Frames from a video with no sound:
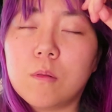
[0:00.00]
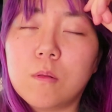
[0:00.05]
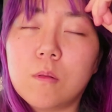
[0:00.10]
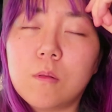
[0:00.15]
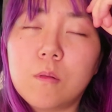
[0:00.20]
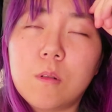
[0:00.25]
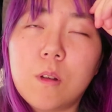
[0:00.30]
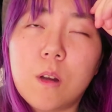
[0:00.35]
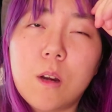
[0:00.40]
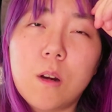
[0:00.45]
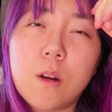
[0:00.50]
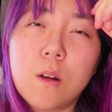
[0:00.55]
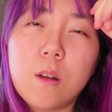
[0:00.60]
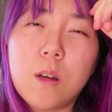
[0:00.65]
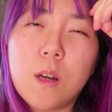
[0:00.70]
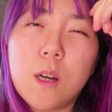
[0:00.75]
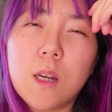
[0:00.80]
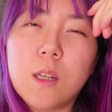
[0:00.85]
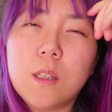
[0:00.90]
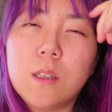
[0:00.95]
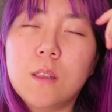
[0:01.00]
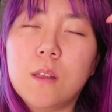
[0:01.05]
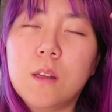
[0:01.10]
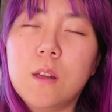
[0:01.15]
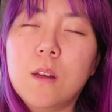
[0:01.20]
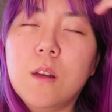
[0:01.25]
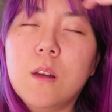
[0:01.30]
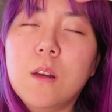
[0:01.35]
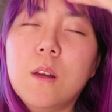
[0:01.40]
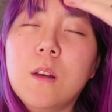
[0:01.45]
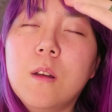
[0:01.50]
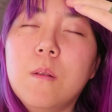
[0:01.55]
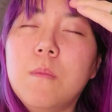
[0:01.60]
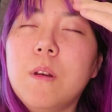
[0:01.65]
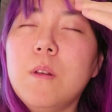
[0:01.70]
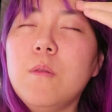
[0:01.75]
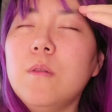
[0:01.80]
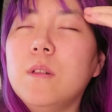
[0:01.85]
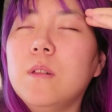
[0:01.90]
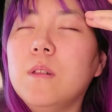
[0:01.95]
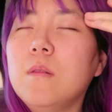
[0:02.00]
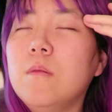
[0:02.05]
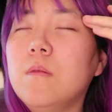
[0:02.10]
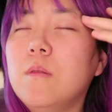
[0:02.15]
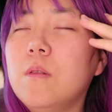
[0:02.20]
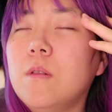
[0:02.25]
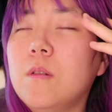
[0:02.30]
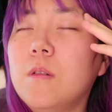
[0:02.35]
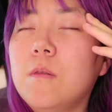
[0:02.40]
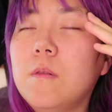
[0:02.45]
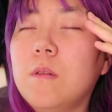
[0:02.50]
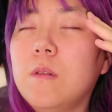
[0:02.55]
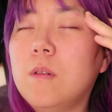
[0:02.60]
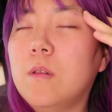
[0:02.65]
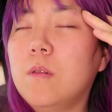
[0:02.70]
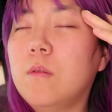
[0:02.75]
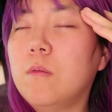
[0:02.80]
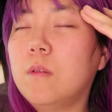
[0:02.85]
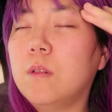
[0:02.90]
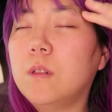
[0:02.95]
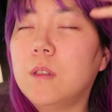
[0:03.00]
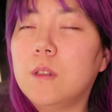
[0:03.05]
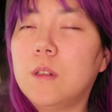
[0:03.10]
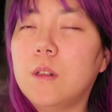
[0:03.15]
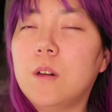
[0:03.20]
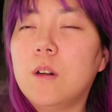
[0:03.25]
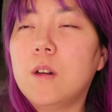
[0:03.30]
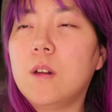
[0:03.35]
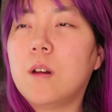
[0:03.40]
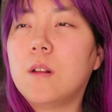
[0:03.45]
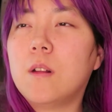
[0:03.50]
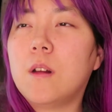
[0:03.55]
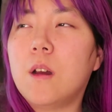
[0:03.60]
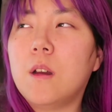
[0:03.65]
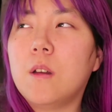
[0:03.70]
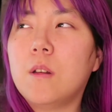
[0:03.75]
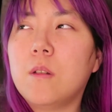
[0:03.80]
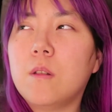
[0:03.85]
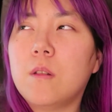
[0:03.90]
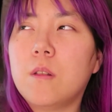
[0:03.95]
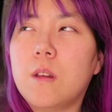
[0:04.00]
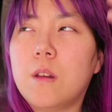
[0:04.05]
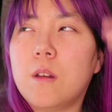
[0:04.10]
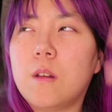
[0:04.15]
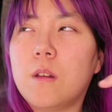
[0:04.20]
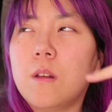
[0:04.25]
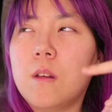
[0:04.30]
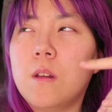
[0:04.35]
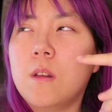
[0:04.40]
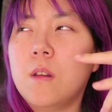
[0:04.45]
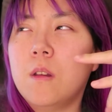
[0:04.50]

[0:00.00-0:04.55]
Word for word: so tired you guys My wisdom tooth was hurting a lot The